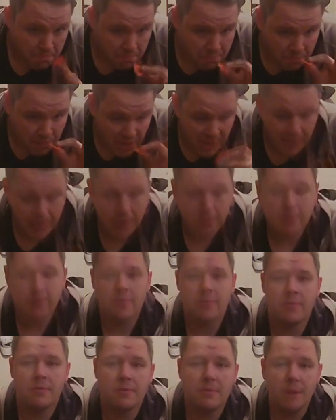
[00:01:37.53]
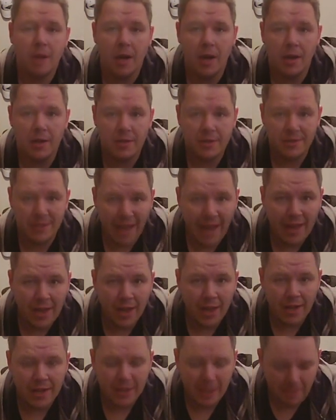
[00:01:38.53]
thickness. Just
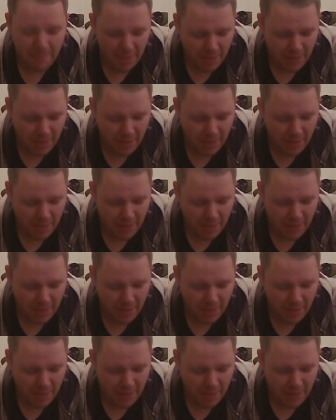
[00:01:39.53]
nylon type pick,